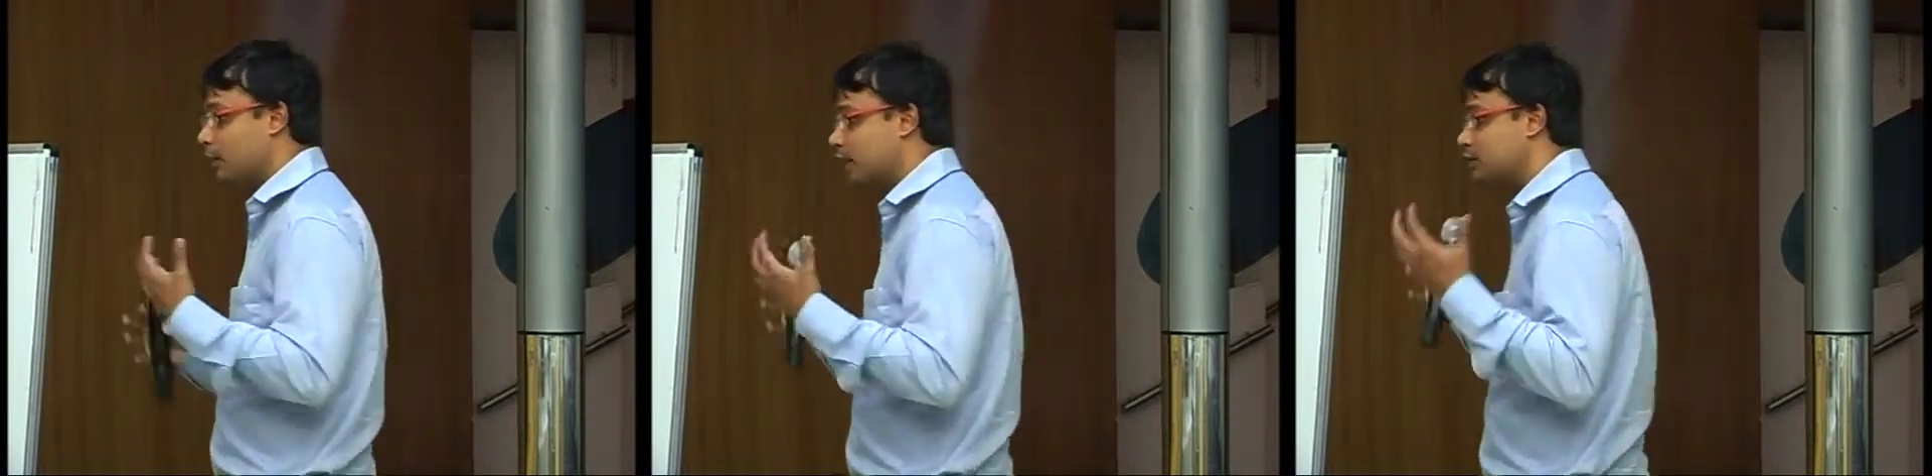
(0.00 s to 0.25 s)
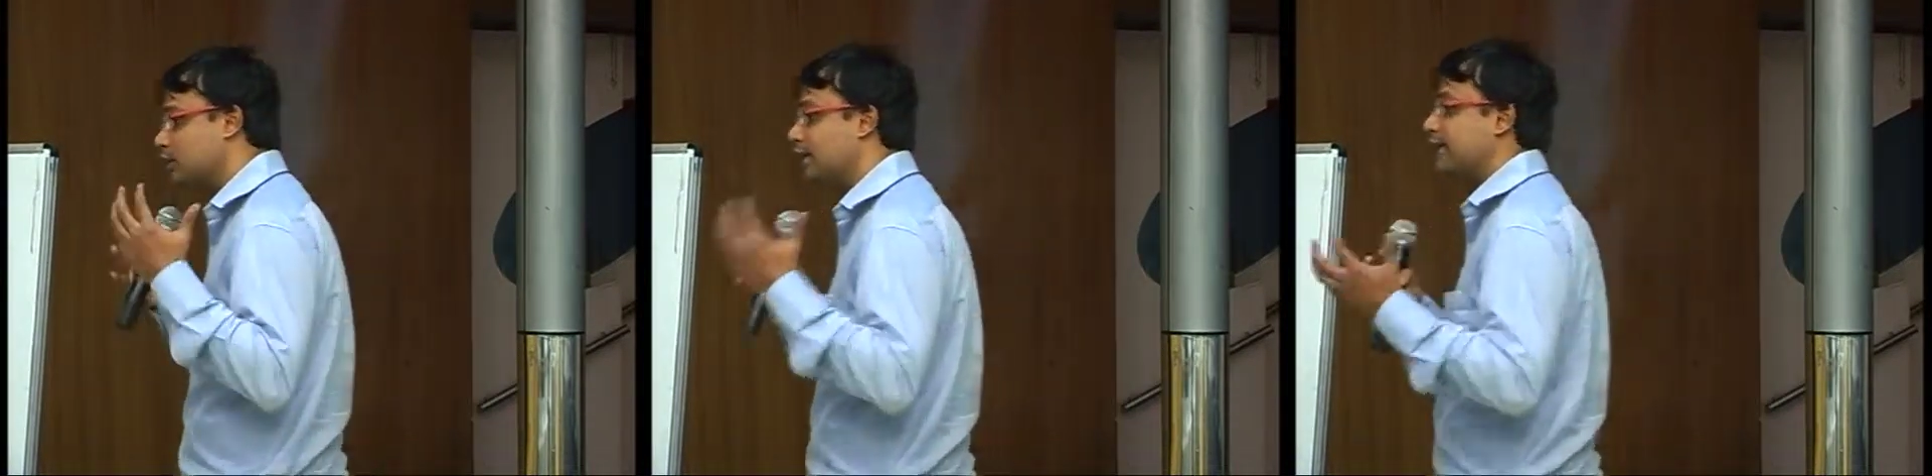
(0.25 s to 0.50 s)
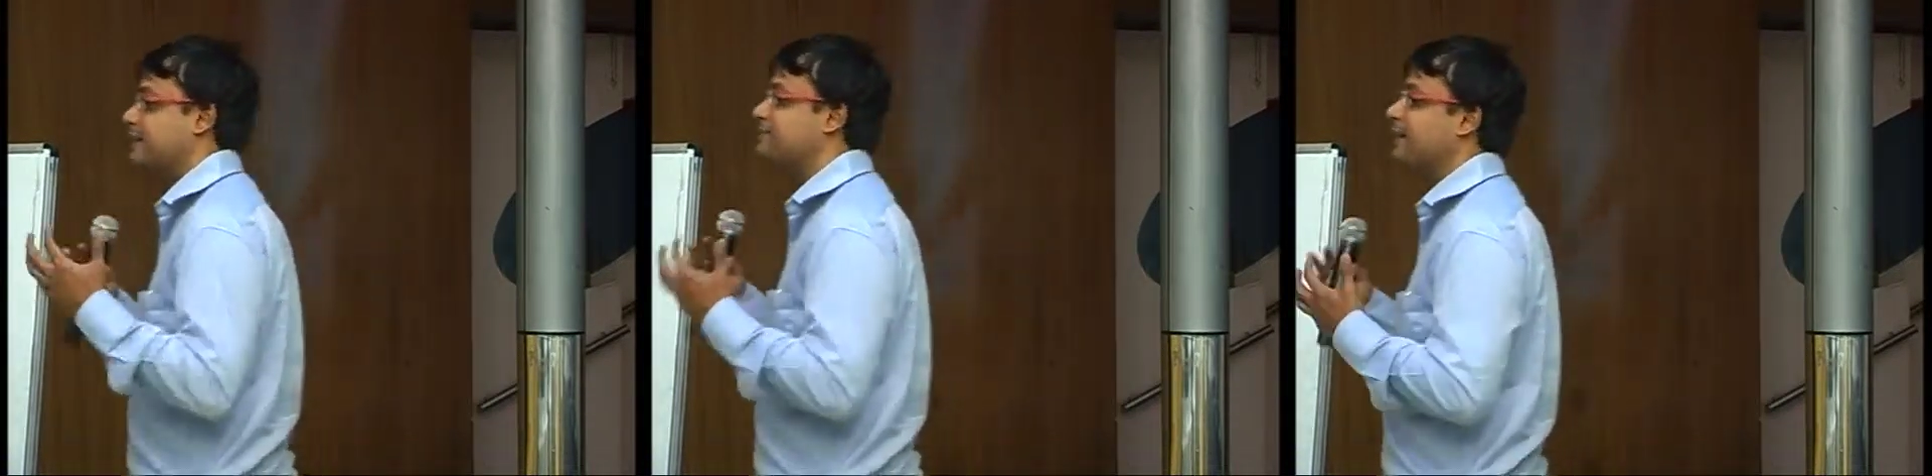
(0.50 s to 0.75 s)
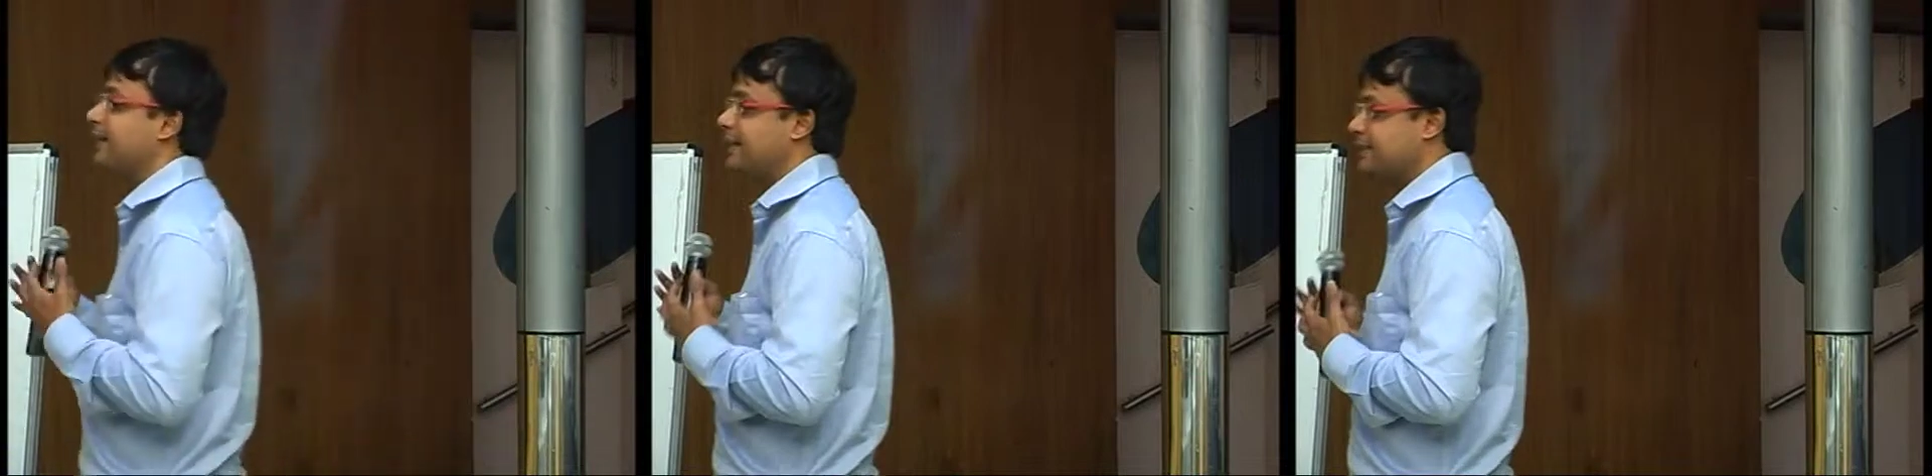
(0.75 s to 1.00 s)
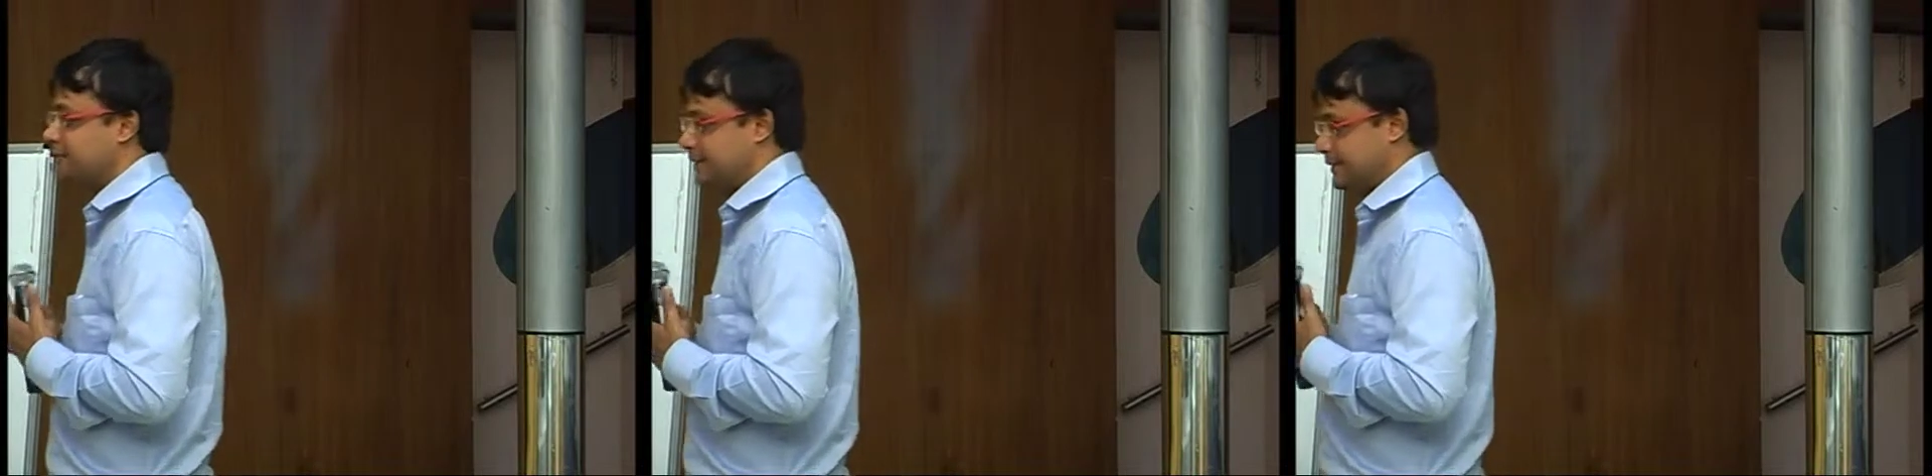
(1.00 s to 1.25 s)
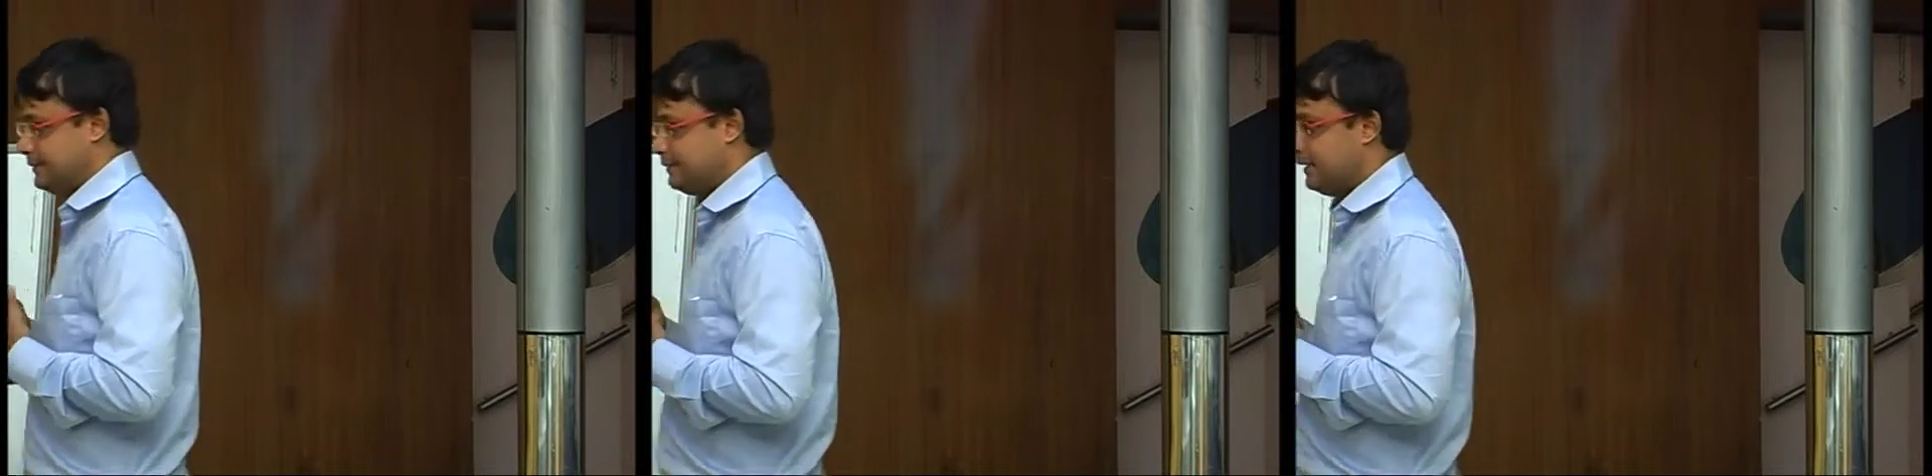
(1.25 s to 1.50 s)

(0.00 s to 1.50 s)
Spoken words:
It works on a case by case basis.